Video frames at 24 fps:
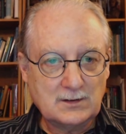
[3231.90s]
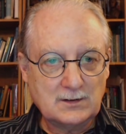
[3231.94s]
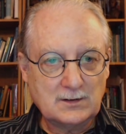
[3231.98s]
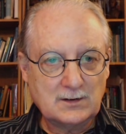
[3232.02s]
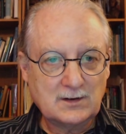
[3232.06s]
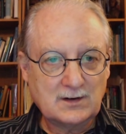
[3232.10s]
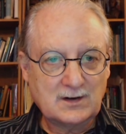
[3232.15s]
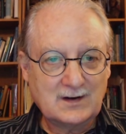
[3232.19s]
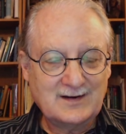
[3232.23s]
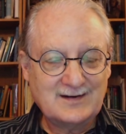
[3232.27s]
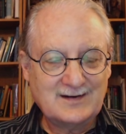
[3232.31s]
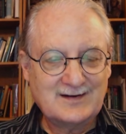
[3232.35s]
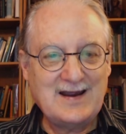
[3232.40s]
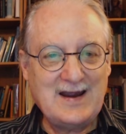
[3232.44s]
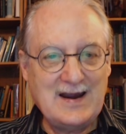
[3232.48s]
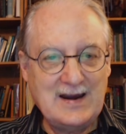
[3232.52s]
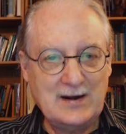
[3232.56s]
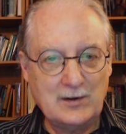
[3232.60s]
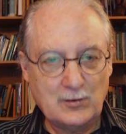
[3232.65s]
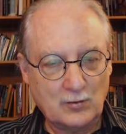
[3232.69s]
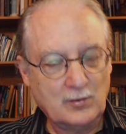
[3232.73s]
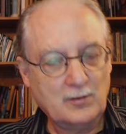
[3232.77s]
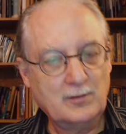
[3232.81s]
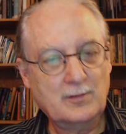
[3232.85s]

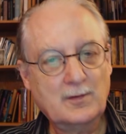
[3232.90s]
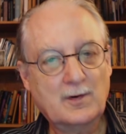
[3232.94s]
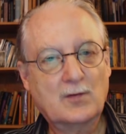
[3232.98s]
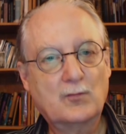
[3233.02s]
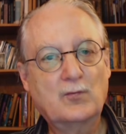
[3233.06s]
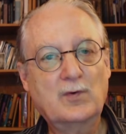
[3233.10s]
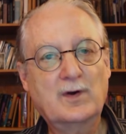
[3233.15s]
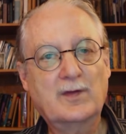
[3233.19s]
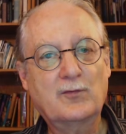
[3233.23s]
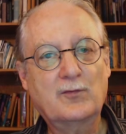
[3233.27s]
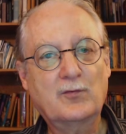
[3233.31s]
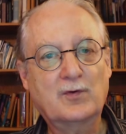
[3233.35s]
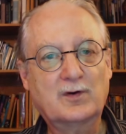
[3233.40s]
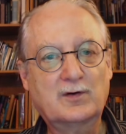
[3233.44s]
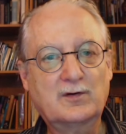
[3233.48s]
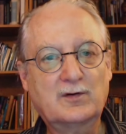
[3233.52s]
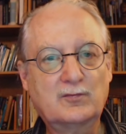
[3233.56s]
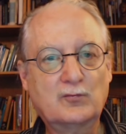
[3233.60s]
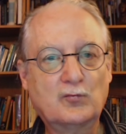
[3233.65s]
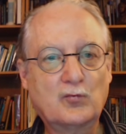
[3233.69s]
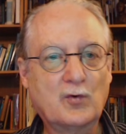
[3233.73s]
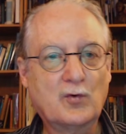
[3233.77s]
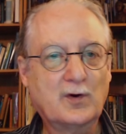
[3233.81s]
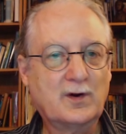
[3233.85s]
container, whether it's
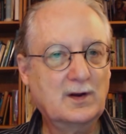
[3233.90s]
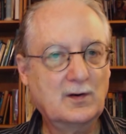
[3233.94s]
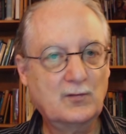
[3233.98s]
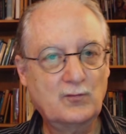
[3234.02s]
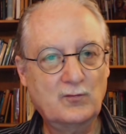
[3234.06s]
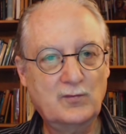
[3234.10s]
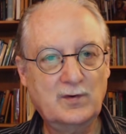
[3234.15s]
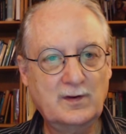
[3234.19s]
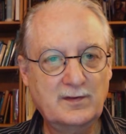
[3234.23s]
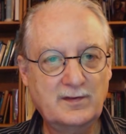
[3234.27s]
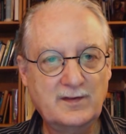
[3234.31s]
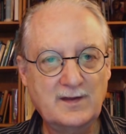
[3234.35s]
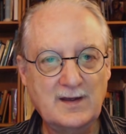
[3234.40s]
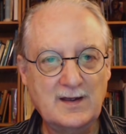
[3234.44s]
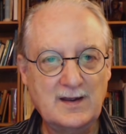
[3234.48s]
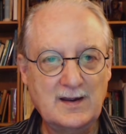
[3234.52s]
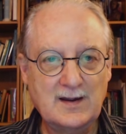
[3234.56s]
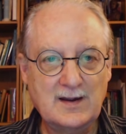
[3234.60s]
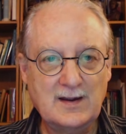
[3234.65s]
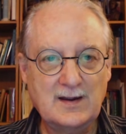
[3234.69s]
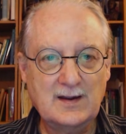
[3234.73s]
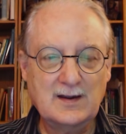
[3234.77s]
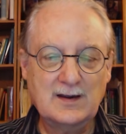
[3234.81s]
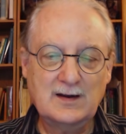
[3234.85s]
working with
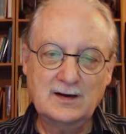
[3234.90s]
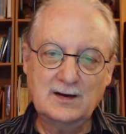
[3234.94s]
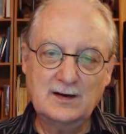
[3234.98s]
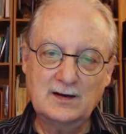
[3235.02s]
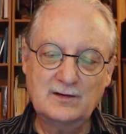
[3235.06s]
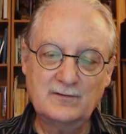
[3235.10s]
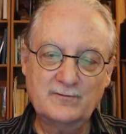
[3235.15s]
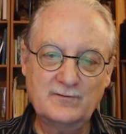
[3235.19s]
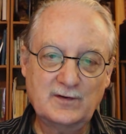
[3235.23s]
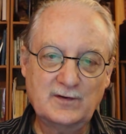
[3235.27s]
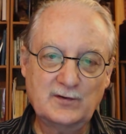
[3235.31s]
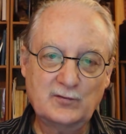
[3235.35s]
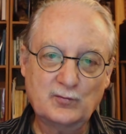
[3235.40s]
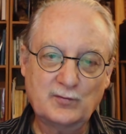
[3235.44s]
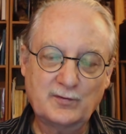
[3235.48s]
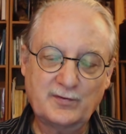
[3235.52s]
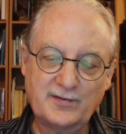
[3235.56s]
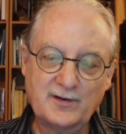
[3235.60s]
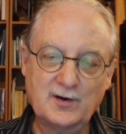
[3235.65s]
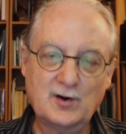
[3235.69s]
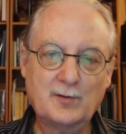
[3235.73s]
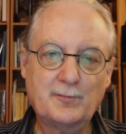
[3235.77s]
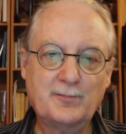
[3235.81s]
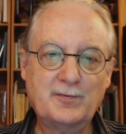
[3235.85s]
an individual
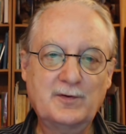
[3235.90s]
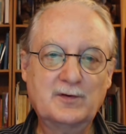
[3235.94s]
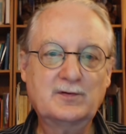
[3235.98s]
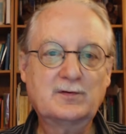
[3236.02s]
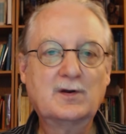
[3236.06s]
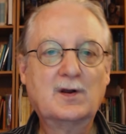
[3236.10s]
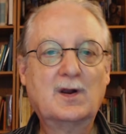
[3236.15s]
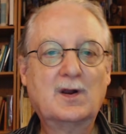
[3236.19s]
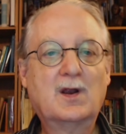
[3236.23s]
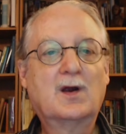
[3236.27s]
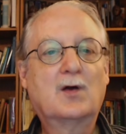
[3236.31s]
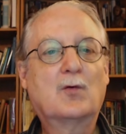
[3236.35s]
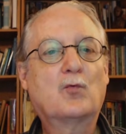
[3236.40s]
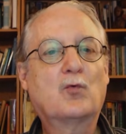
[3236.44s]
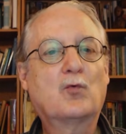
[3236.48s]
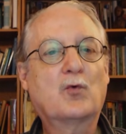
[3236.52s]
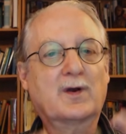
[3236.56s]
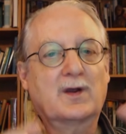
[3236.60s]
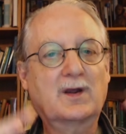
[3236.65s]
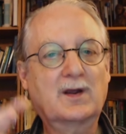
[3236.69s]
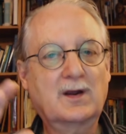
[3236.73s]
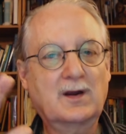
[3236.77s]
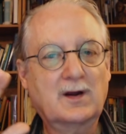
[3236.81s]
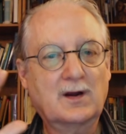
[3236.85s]
therapist,
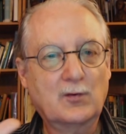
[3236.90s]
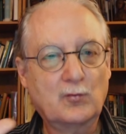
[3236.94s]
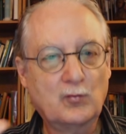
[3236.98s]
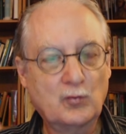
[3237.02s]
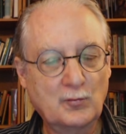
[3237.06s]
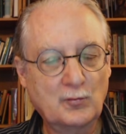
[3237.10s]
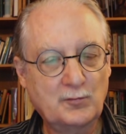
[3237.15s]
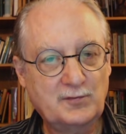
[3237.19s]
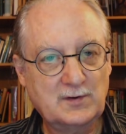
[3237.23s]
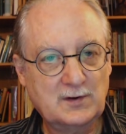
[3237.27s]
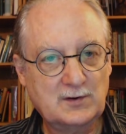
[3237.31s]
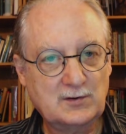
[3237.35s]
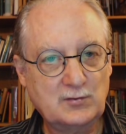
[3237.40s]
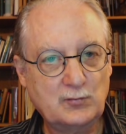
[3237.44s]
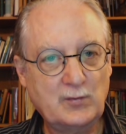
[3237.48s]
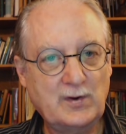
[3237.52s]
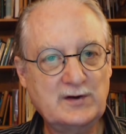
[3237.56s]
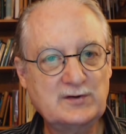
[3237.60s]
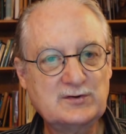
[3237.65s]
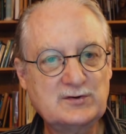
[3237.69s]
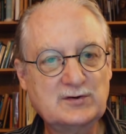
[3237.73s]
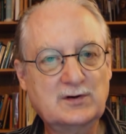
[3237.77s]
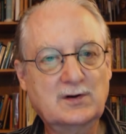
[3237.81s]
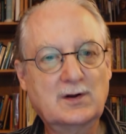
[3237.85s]
working in a group
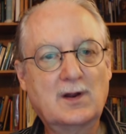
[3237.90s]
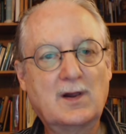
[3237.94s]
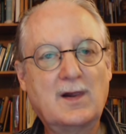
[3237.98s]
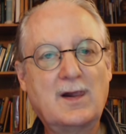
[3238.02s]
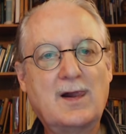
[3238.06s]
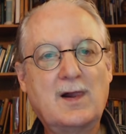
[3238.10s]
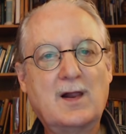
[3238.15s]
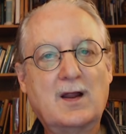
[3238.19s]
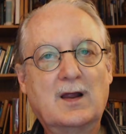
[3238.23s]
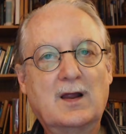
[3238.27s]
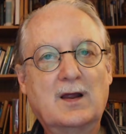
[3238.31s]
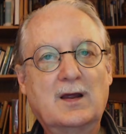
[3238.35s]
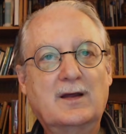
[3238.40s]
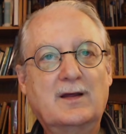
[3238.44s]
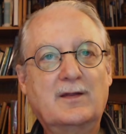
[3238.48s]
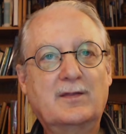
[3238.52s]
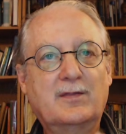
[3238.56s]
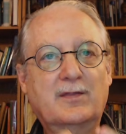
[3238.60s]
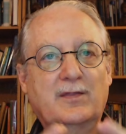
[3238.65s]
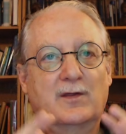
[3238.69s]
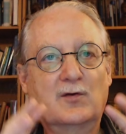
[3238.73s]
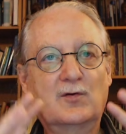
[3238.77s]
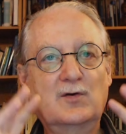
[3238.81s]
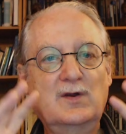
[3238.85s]
situation.
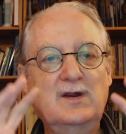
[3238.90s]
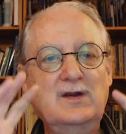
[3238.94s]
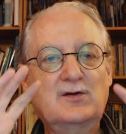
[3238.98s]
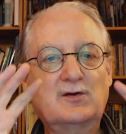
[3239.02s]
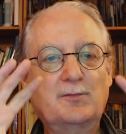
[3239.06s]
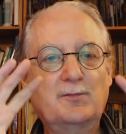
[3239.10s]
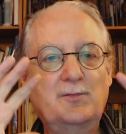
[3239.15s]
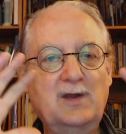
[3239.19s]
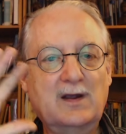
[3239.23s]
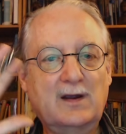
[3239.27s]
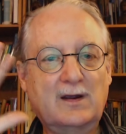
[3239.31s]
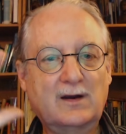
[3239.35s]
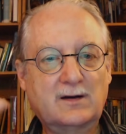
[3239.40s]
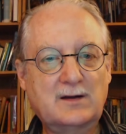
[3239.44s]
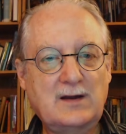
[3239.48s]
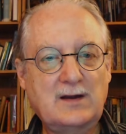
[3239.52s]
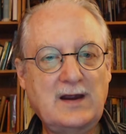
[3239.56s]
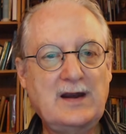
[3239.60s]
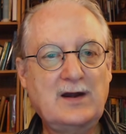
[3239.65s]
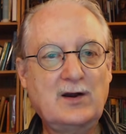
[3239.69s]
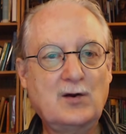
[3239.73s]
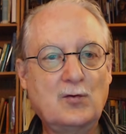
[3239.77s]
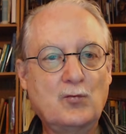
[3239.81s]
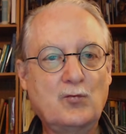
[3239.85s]
There needs to be a
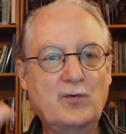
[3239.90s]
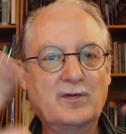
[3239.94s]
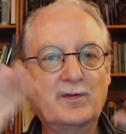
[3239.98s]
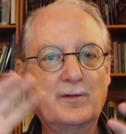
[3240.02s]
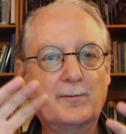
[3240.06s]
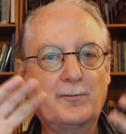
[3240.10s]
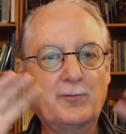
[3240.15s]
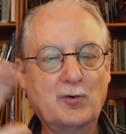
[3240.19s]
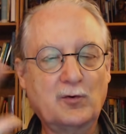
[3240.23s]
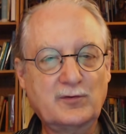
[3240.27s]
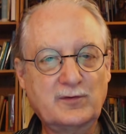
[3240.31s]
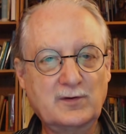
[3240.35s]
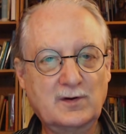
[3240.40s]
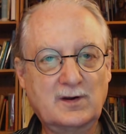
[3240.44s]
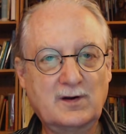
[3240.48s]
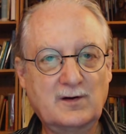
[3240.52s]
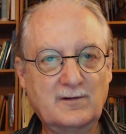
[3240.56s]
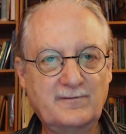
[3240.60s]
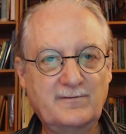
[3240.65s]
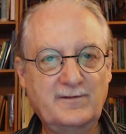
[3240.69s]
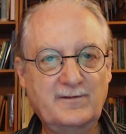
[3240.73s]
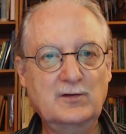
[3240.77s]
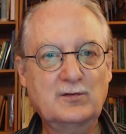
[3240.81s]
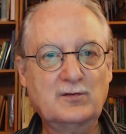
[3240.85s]
container where the person can
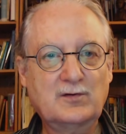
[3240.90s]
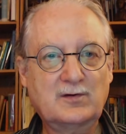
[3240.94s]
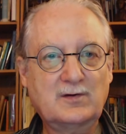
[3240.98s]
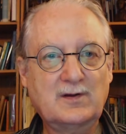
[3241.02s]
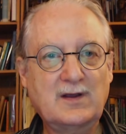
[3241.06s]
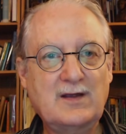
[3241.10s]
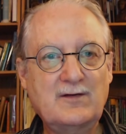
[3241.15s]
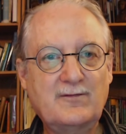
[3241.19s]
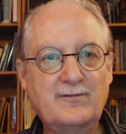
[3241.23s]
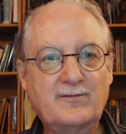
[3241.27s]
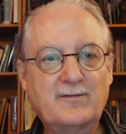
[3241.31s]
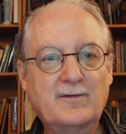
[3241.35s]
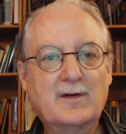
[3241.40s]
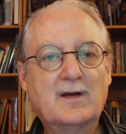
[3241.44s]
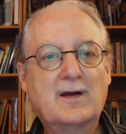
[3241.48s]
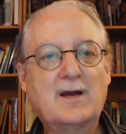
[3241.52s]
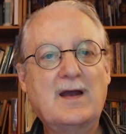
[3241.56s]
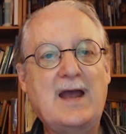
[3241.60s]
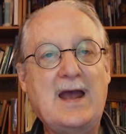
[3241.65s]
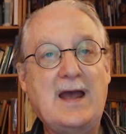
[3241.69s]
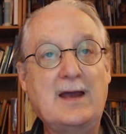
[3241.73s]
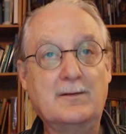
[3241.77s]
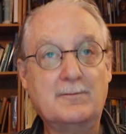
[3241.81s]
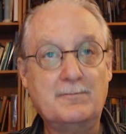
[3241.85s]
feel safe
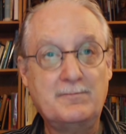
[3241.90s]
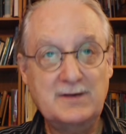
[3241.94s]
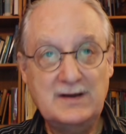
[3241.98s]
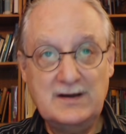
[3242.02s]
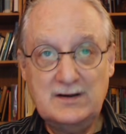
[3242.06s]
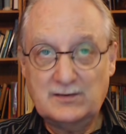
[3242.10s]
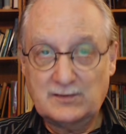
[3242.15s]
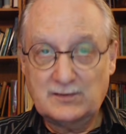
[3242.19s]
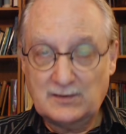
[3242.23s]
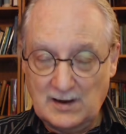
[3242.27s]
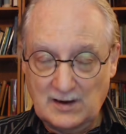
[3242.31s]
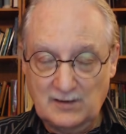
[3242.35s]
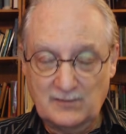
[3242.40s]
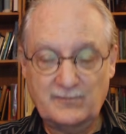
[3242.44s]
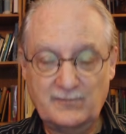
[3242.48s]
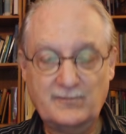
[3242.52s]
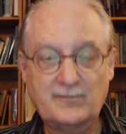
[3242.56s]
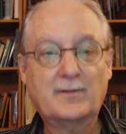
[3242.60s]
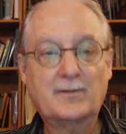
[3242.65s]
and be safe